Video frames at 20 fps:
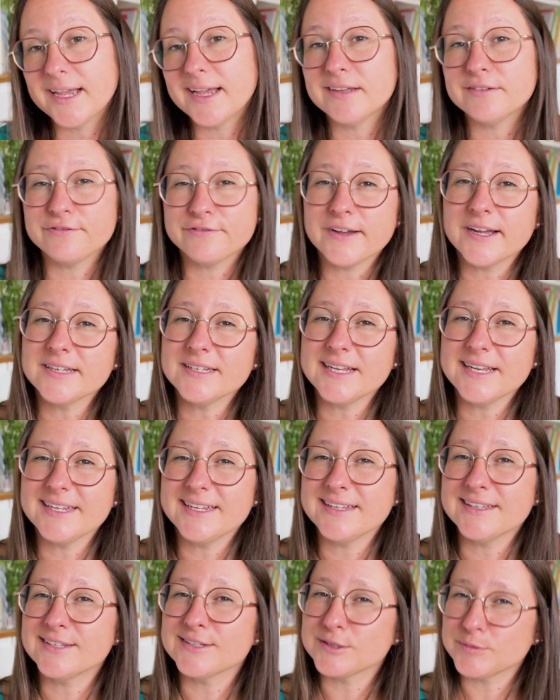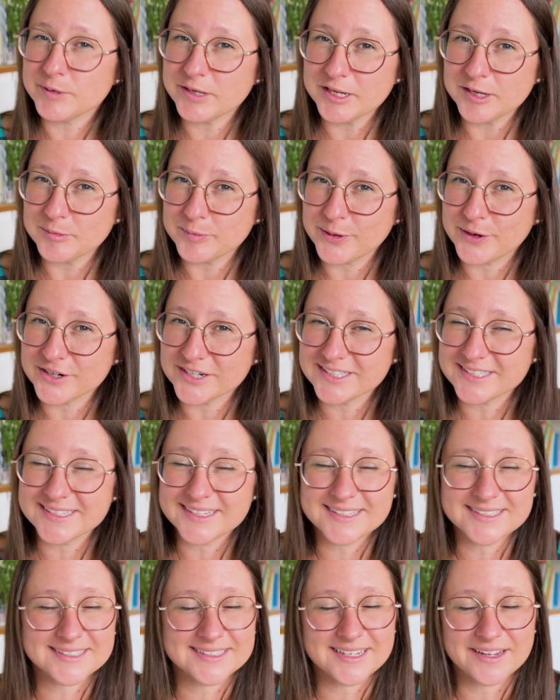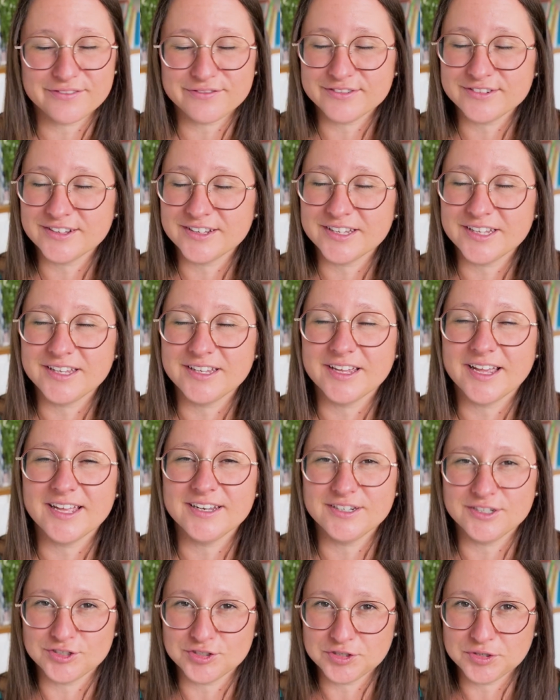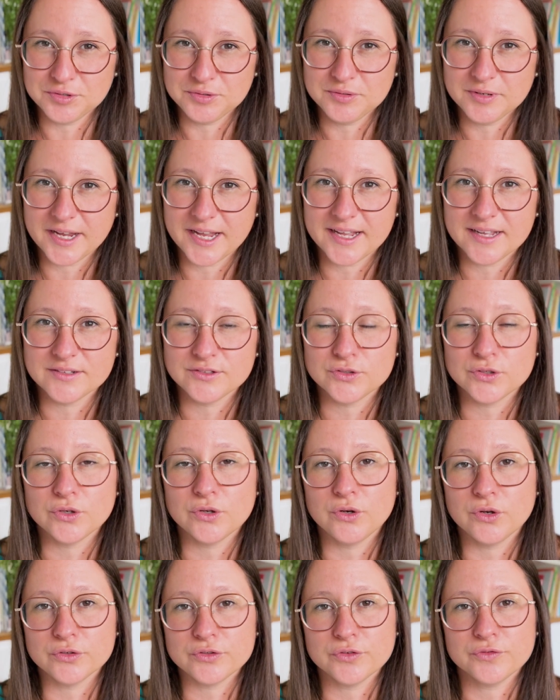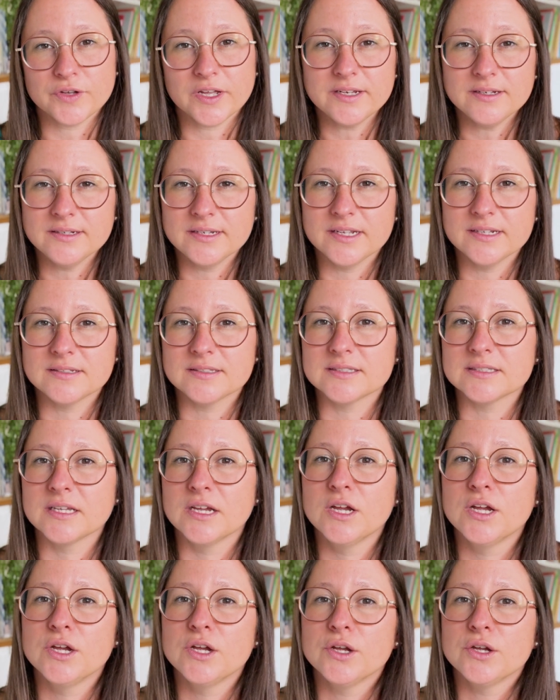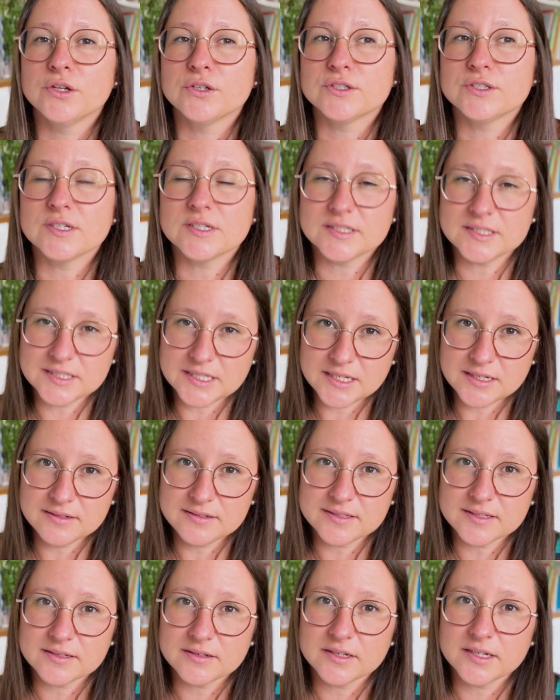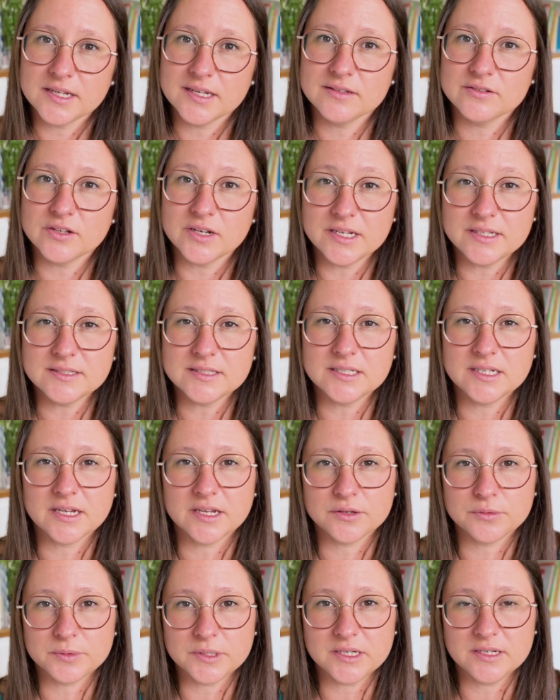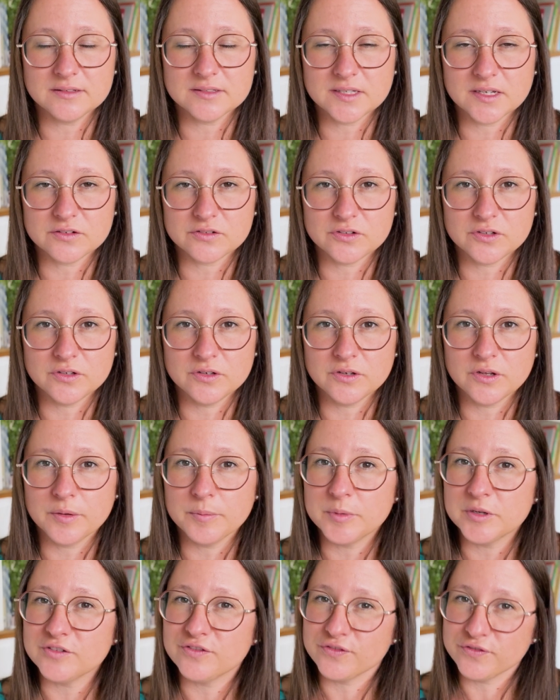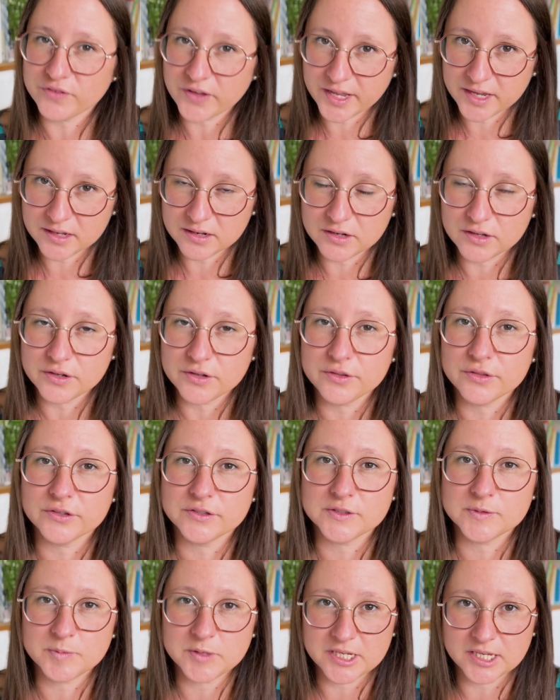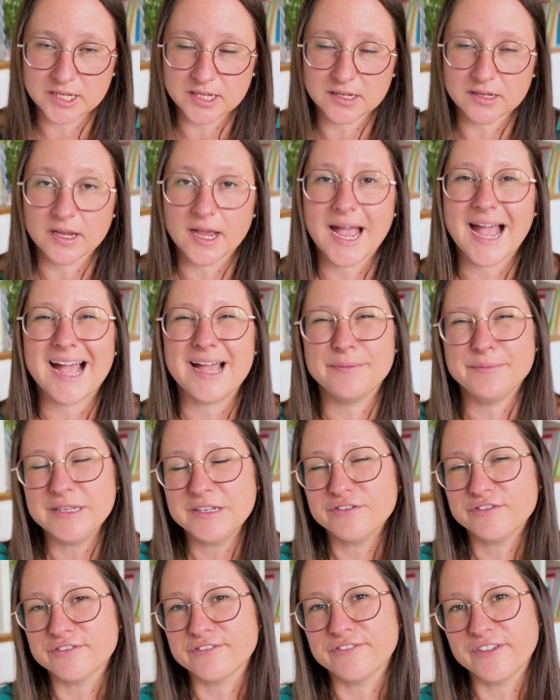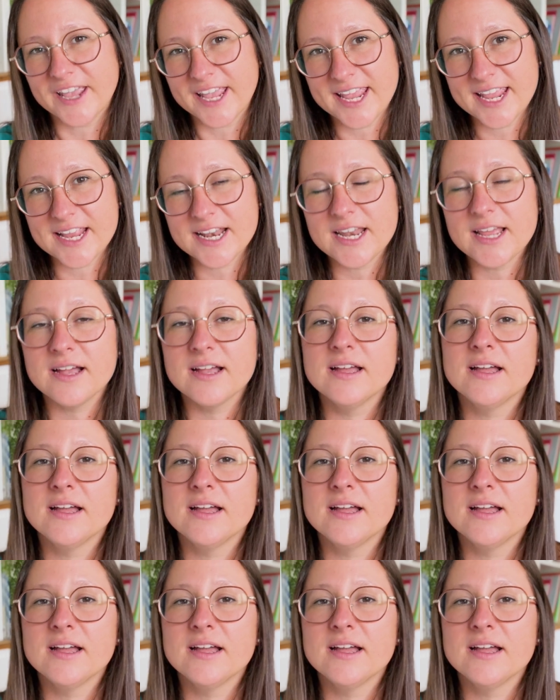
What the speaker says: And finally, the speaking part is definitely an issue, and a lot of candidates succeed in the listening and reading section but fail the speaking. I mean fail